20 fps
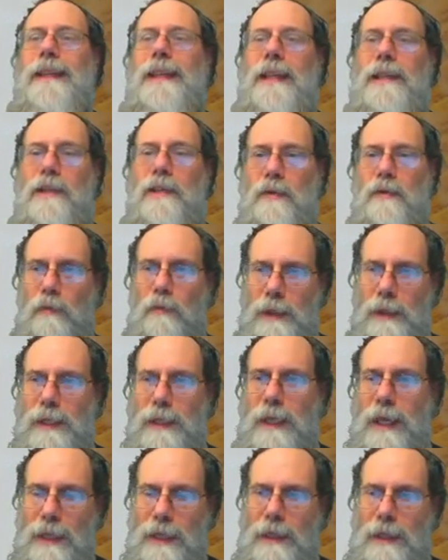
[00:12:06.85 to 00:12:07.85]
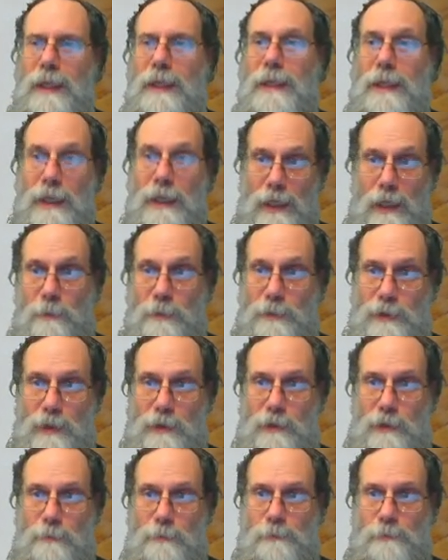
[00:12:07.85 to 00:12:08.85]
isn't really anything that helps
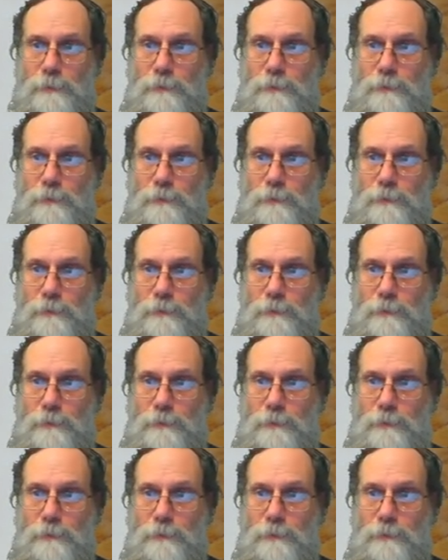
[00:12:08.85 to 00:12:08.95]
us,